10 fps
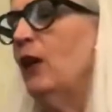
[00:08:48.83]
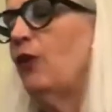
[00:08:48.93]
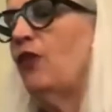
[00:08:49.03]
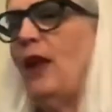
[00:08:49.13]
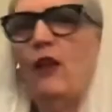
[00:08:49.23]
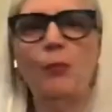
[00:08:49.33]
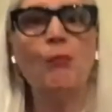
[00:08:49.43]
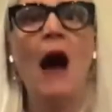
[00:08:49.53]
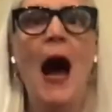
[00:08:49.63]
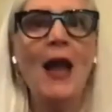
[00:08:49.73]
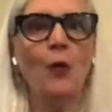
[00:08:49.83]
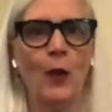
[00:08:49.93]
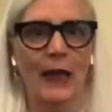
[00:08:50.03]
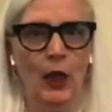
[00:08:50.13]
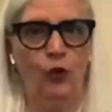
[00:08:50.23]
Fear says,
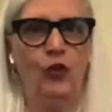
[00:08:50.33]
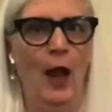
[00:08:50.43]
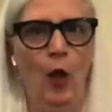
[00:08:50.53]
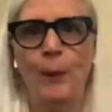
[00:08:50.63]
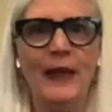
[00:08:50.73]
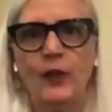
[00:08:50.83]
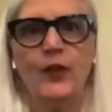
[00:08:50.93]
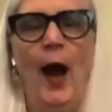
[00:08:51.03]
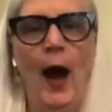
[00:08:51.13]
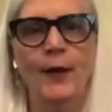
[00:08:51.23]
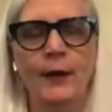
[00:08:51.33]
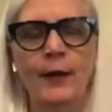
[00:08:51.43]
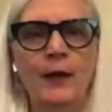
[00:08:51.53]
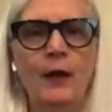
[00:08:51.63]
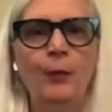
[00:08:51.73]
my will shall be
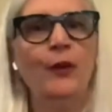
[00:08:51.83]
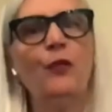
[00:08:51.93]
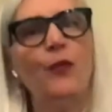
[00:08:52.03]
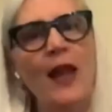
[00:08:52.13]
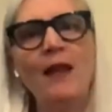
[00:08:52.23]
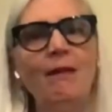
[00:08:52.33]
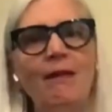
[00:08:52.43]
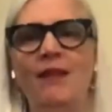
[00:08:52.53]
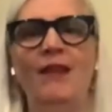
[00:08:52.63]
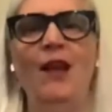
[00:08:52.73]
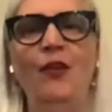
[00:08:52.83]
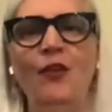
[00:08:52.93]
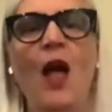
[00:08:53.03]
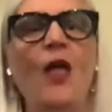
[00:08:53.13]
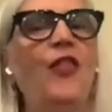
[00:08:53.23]
done. But faith
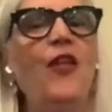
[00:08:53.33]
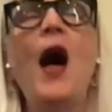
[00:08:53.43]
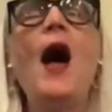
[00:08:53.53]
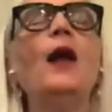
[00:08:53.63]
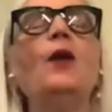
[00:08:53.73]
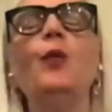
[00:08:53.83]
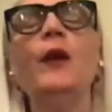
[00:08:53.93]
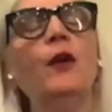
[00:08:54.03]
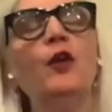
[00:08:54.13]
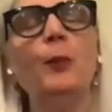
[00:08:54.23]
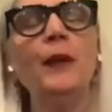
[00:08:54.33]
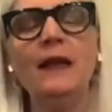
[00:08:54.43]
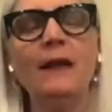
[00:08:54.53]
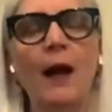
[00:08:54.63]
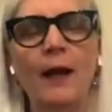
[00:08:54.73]
says, thy will
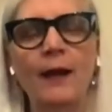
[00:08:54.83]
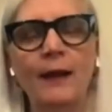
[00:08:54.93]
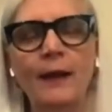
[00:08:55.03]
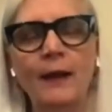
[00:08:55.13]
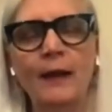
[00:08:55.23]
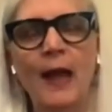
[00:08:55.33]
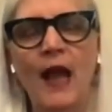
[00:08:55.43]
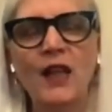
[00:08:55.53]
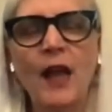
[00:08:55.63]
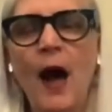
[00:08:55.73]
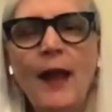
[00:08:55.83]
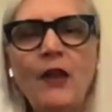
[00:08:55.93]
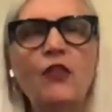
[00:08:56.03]
be done. And